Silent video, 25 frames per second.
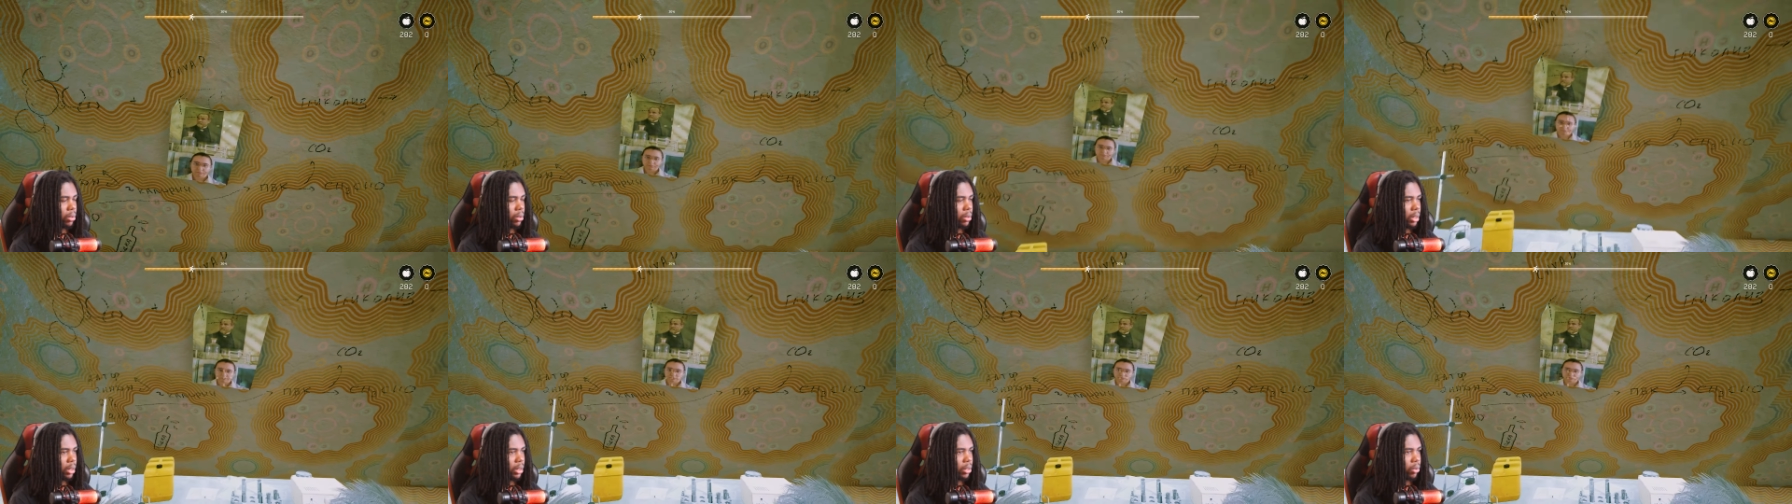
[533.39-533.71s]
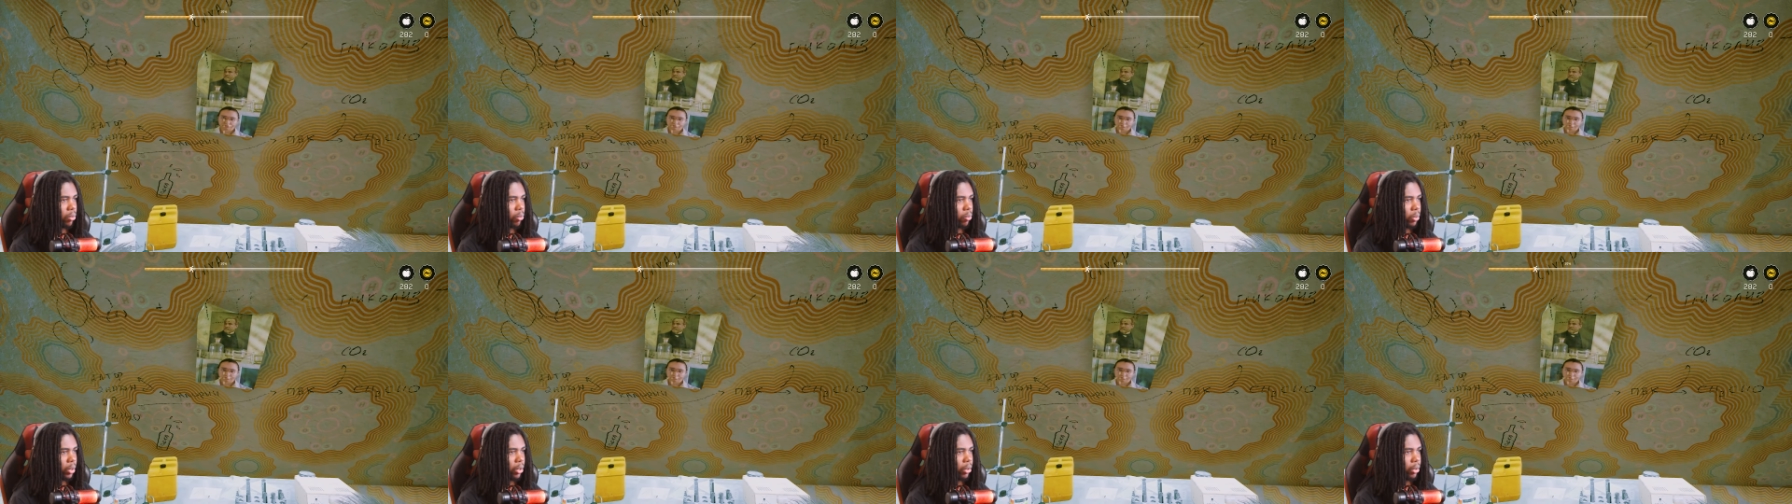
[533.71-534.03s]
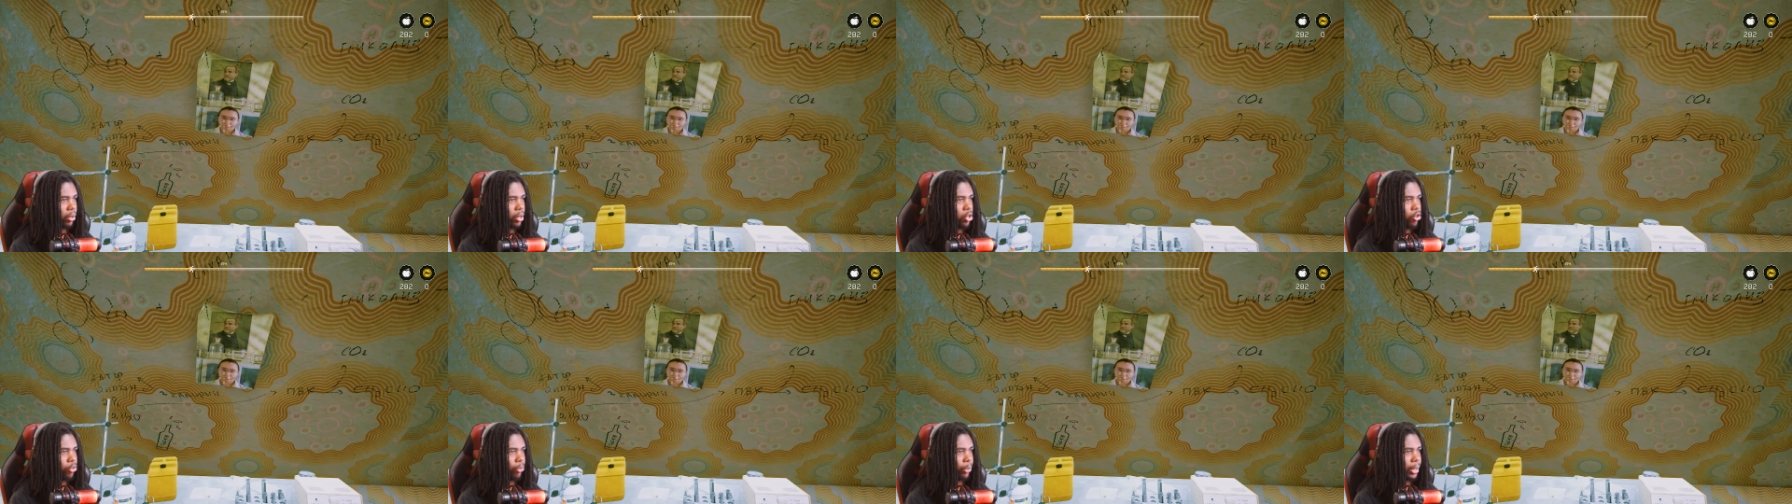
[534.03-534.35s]
That's a real
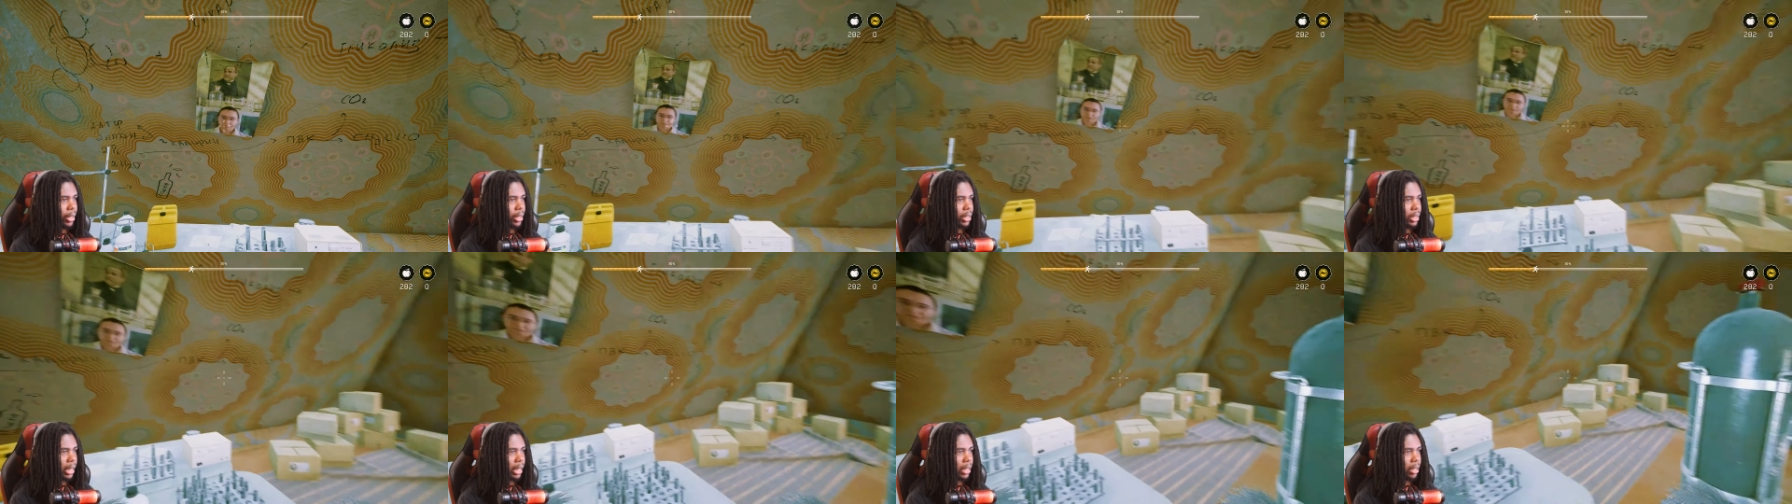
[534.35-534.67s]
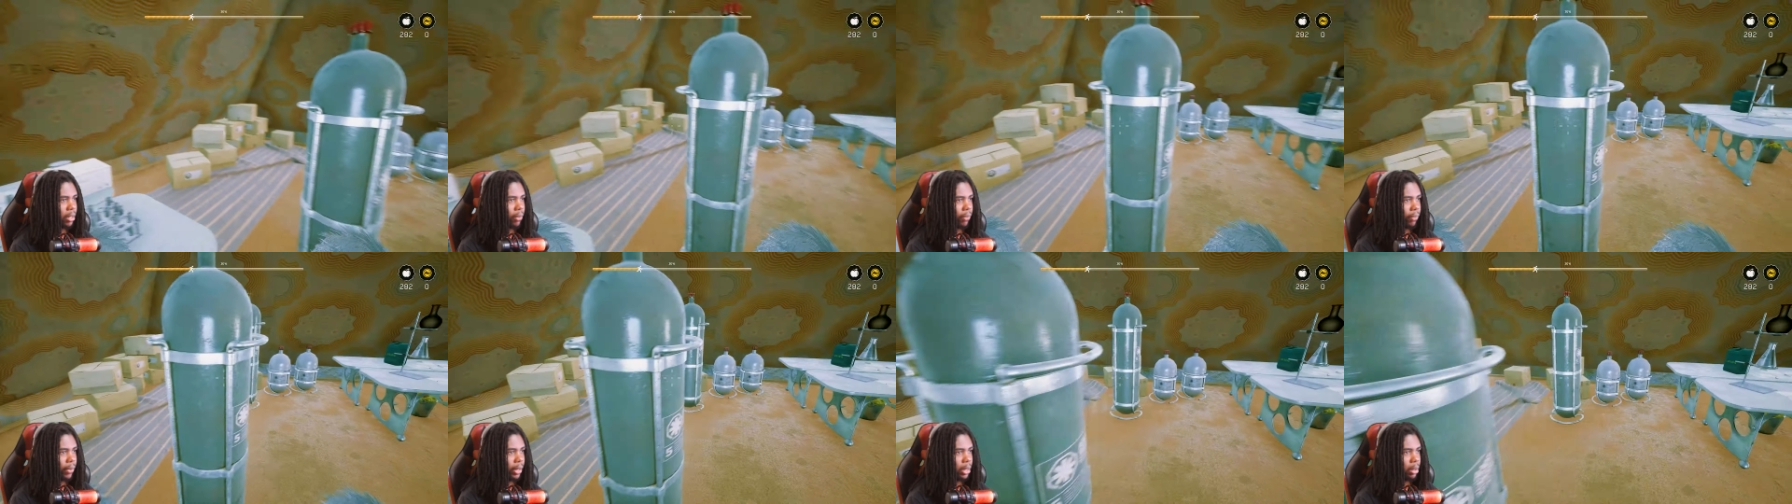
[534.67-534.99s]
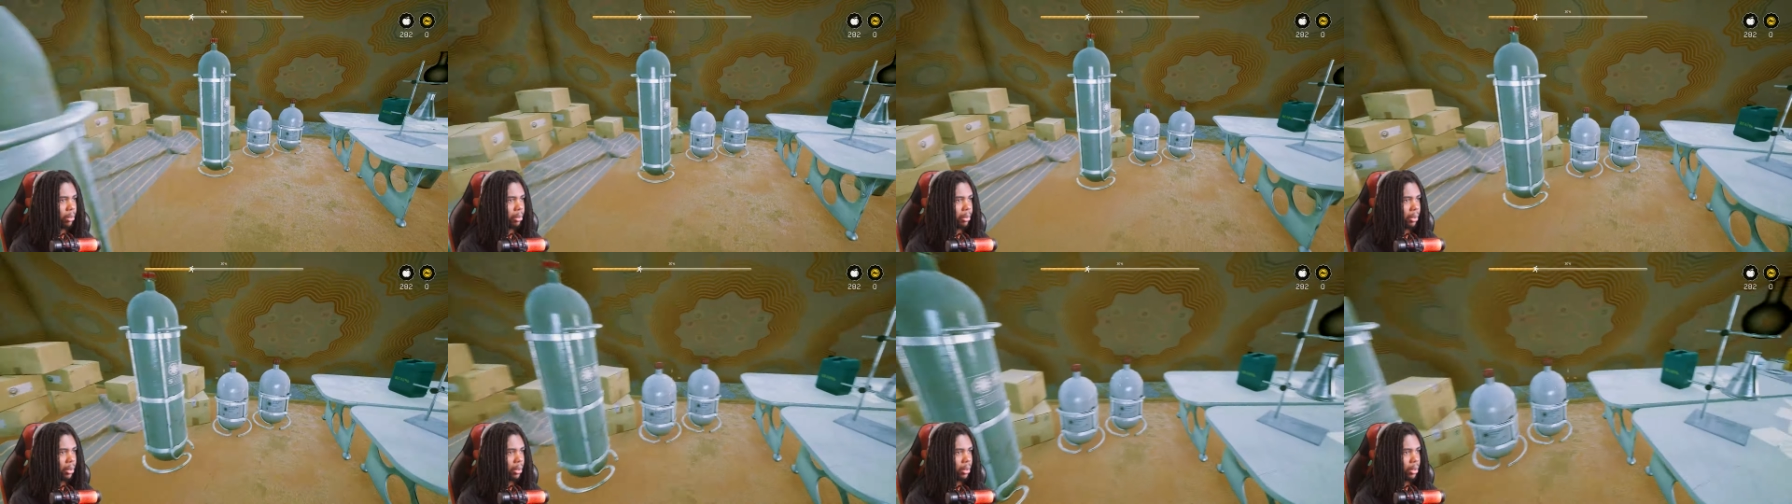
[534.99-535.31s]
human. Is that a
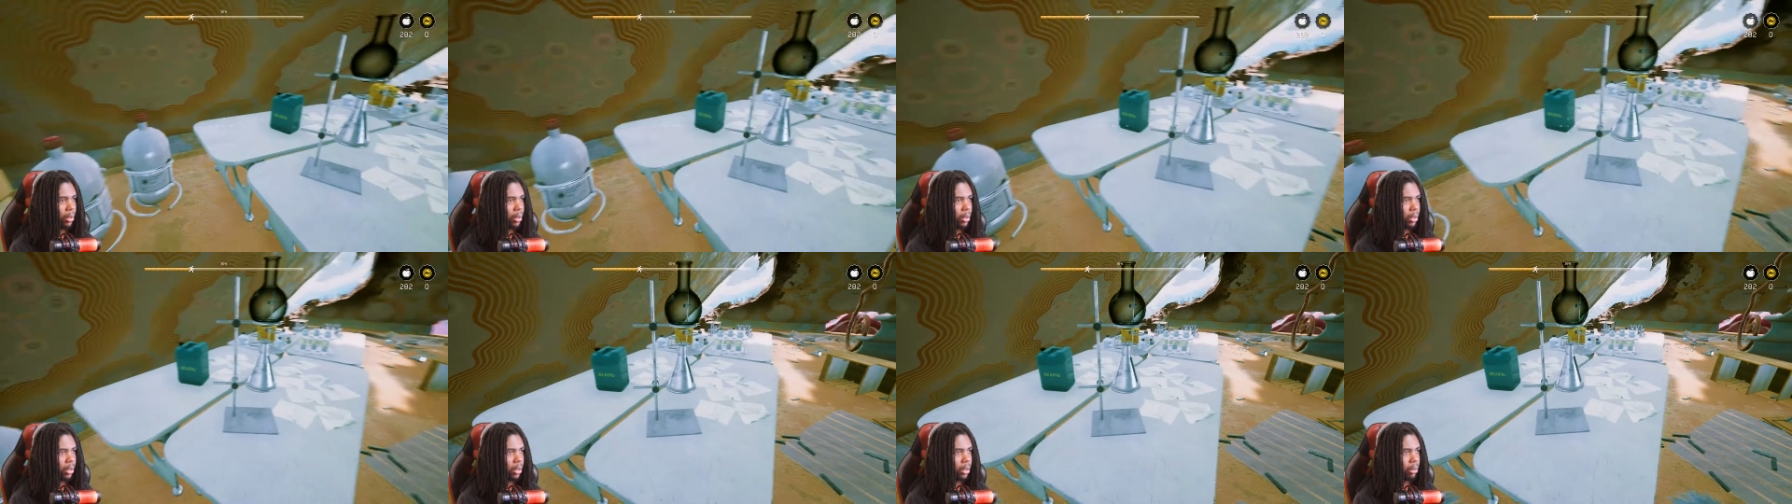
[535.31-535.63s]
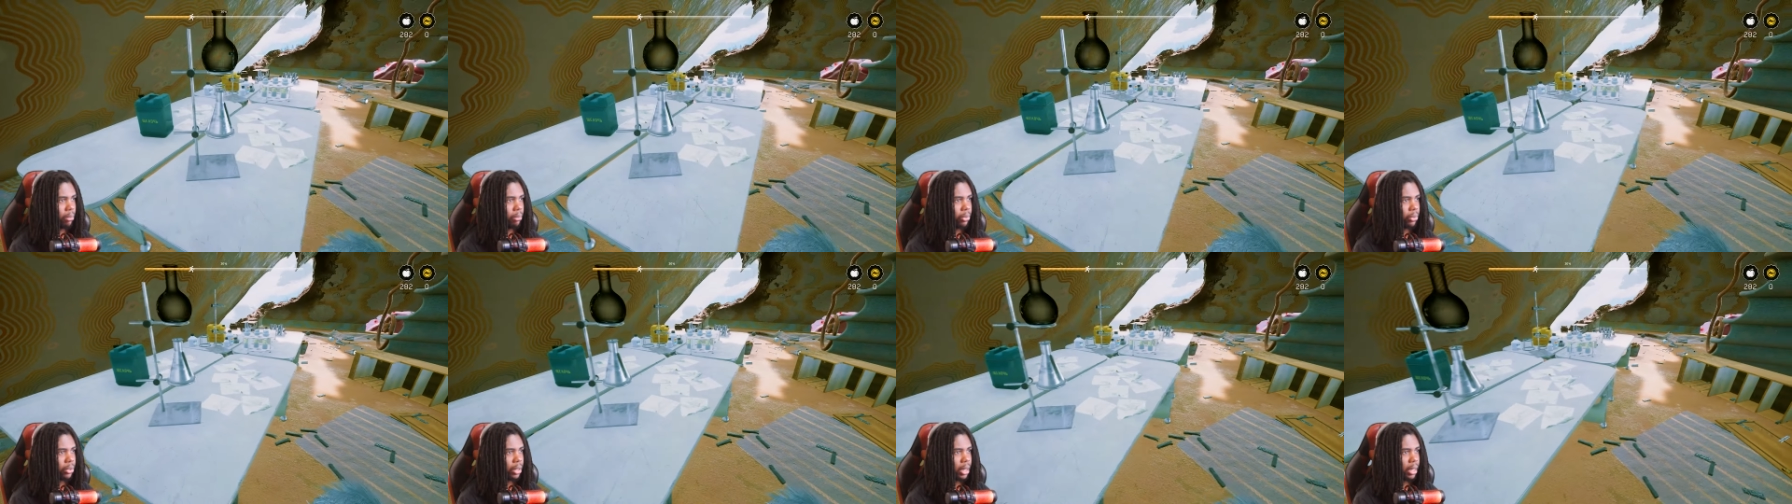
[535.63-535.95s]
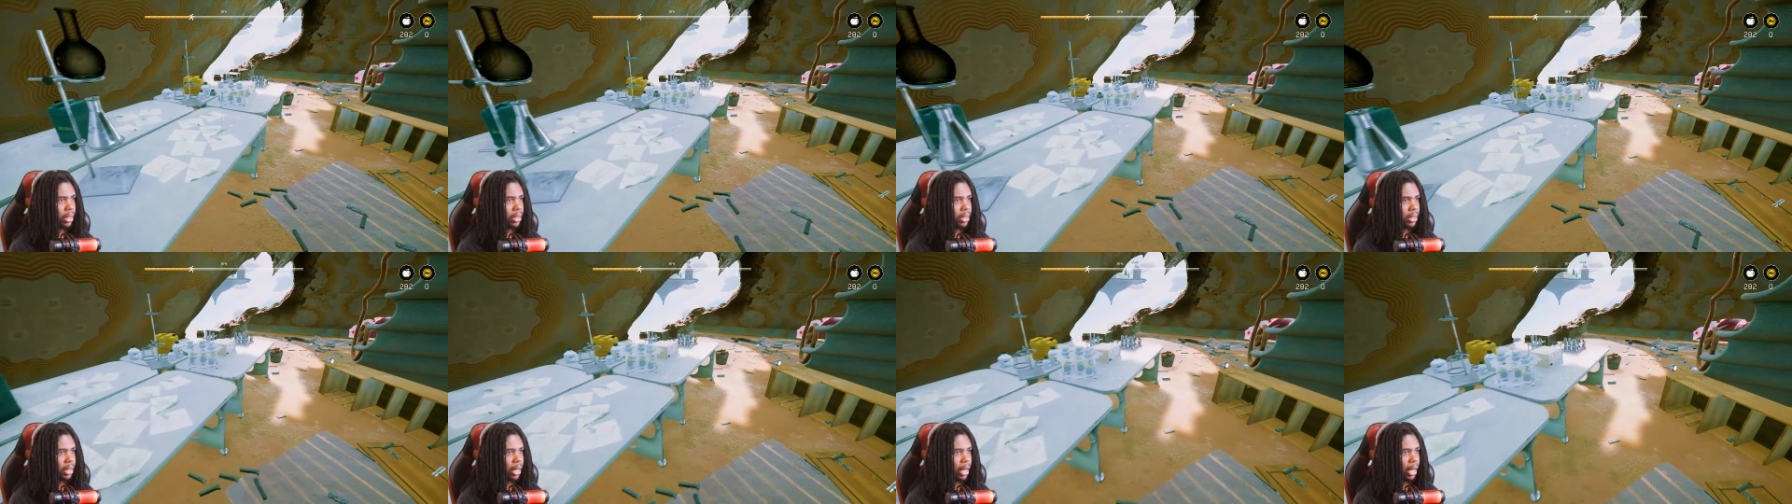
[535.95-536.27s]
developer? Almost
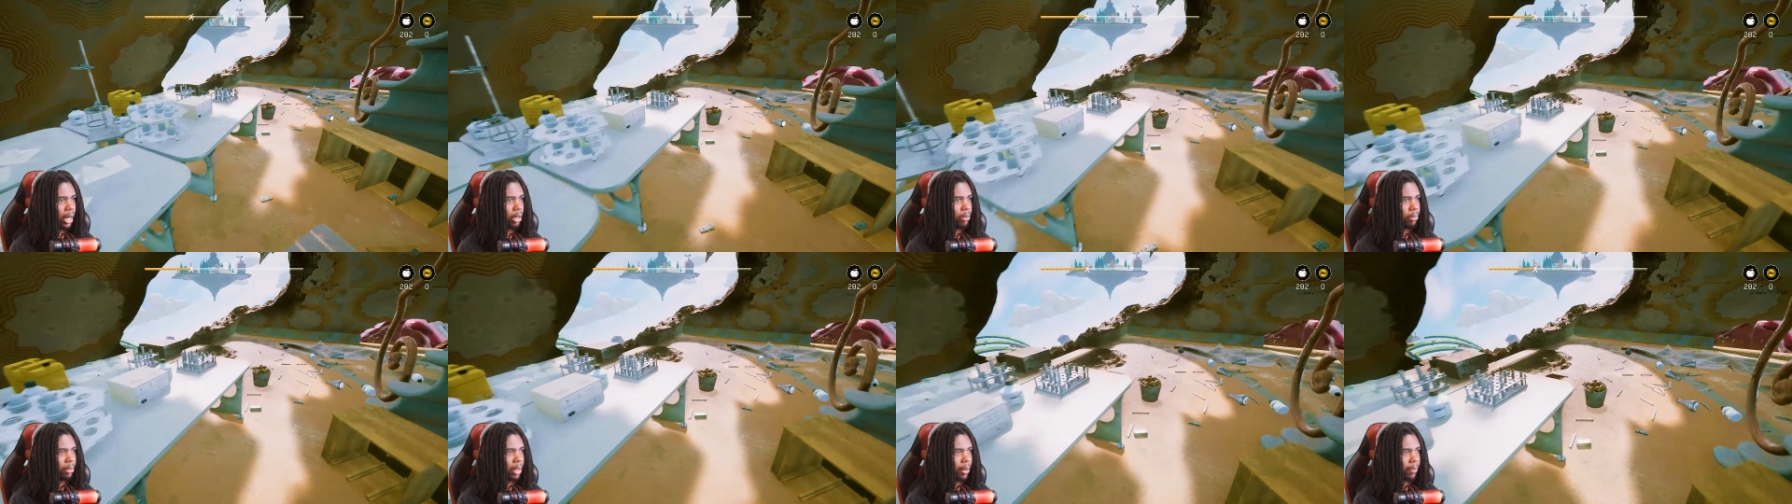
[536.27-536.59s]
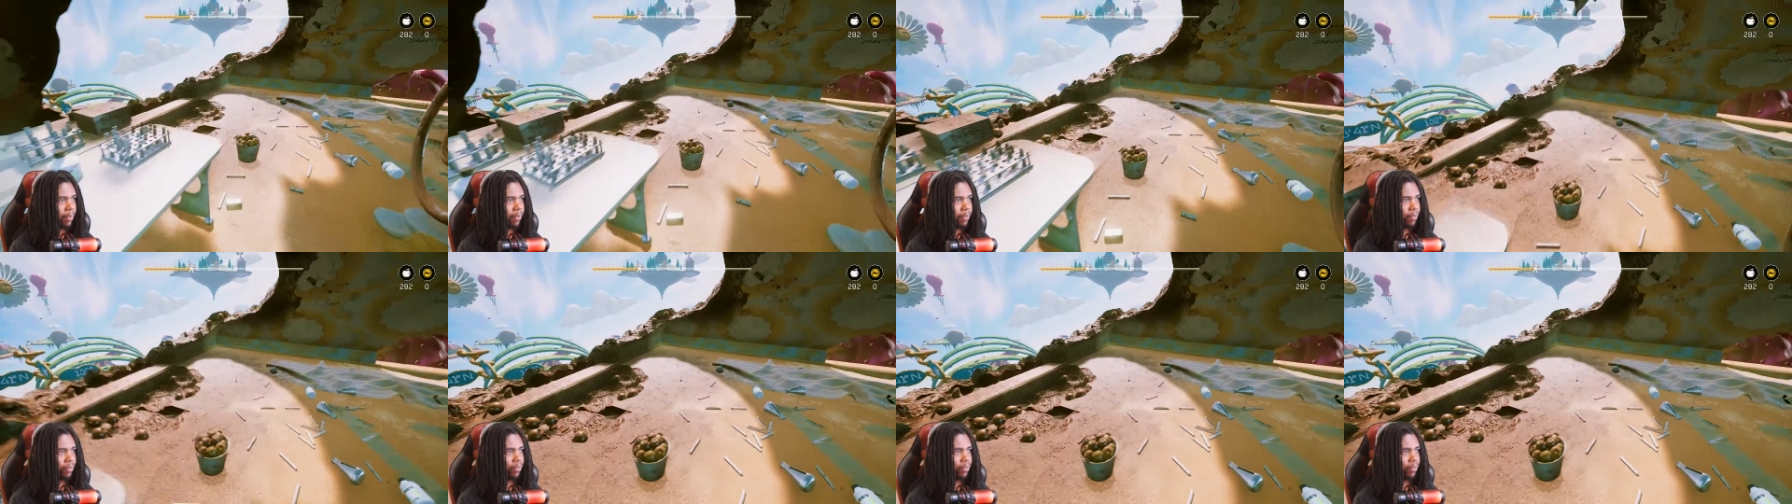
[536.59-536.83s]
kind of scared me.